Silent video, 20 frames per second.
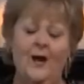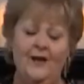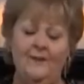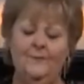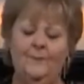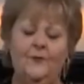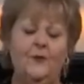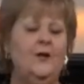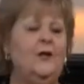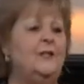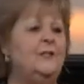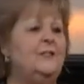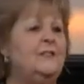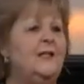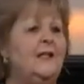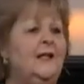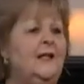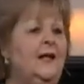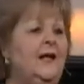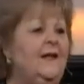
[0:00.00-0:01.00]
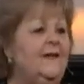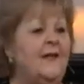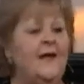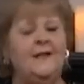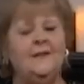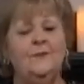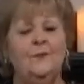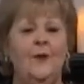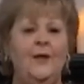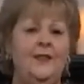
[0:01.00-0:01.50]
birds.
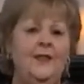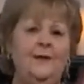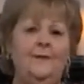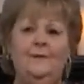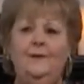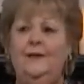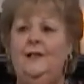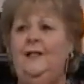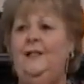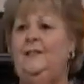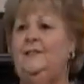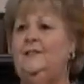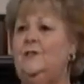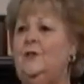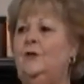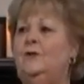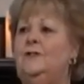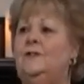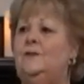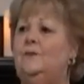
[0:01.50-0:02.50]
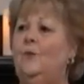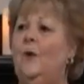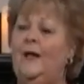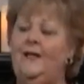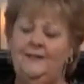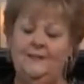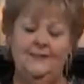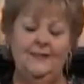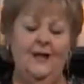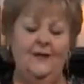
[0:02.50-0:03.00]
That's why they release those
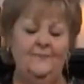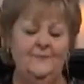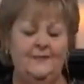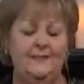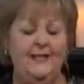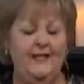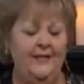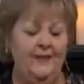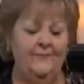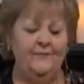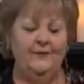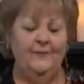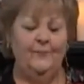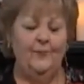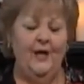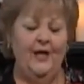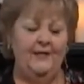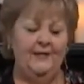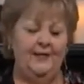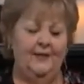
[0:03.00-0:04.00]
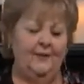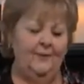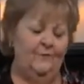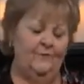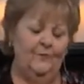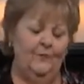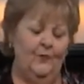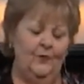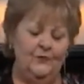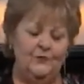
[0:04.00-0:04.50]
white doves at every wedding,
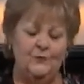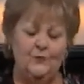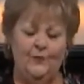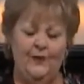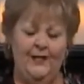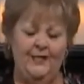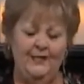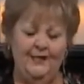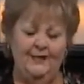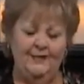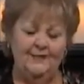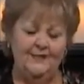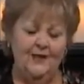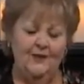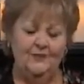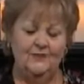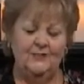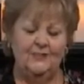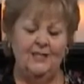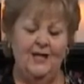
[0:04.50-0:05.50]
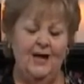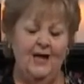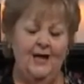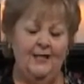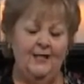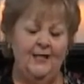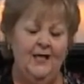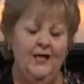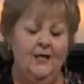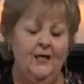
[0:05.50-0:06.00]
most weddings outside.
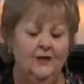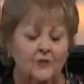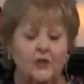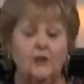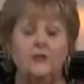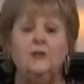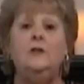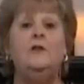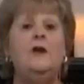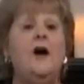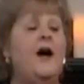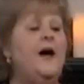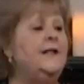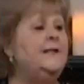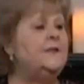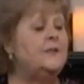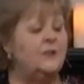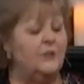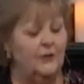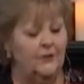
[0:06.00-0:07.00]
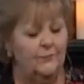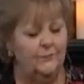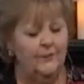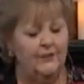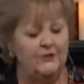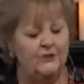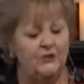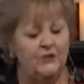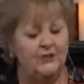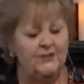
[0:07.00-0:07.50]
Good thoughts, good
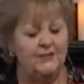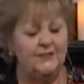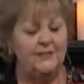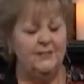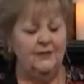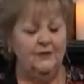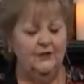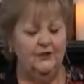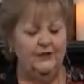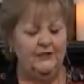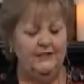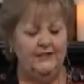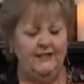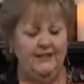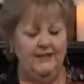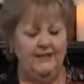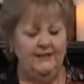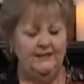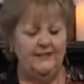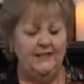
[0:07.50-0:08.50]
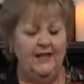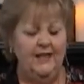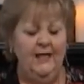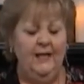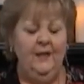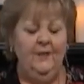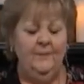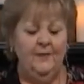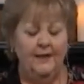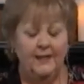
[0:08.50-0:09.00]
wishes, and good deeds.
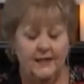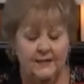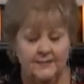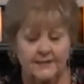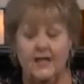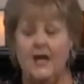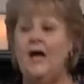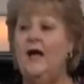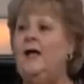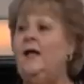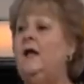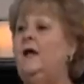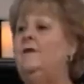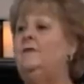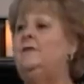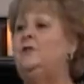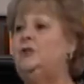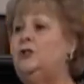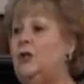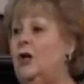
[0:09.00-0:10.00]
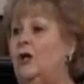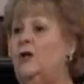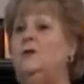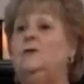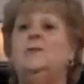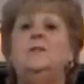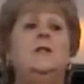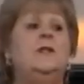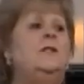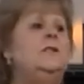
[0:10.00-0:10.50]
Because I have
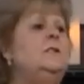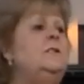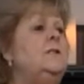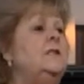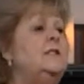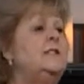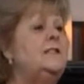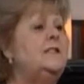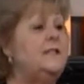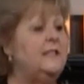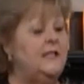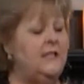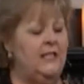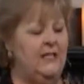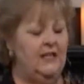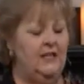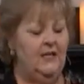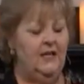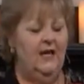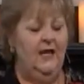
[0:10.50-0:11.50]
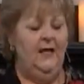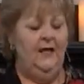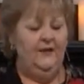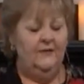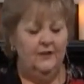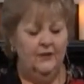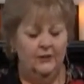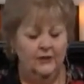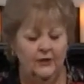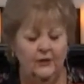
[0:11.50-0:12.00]
chosen to see
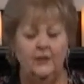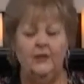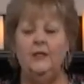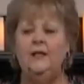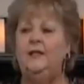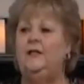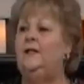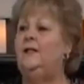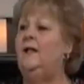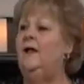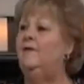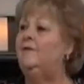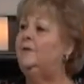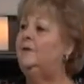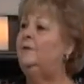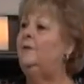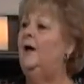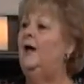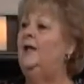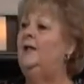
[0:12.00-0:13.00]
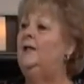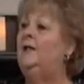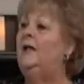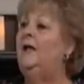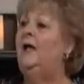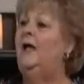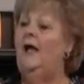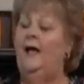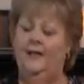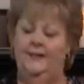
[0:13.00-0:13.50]
the good in everyone
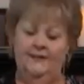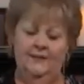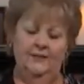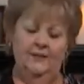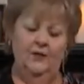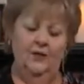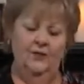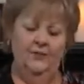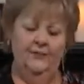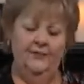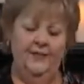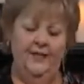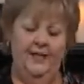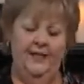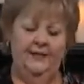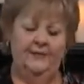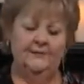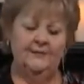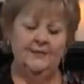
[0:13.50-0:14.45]
and in all things.